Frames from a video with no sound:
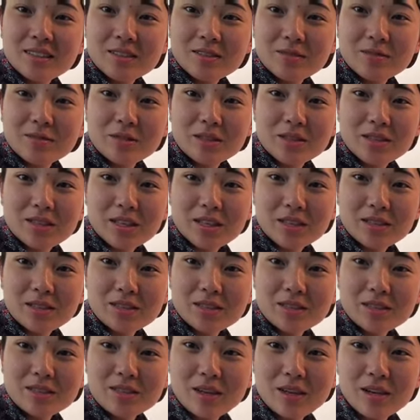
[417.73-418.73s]
Okay, that
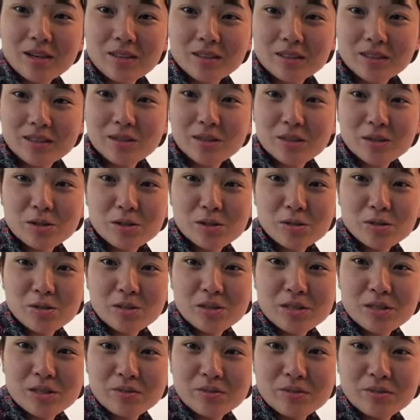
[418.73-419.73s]
scissor tool
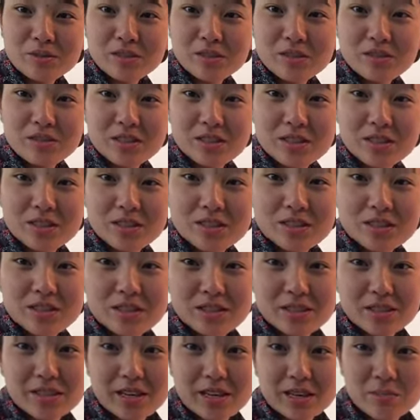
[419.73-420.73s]
tip for the green onions is a
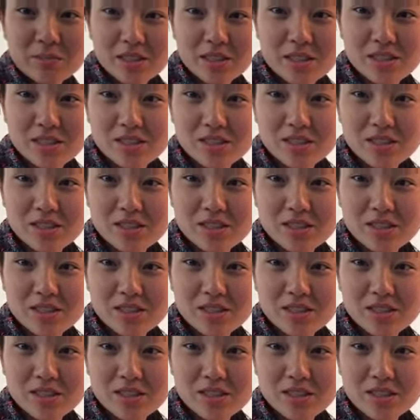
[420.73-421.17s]
game changer.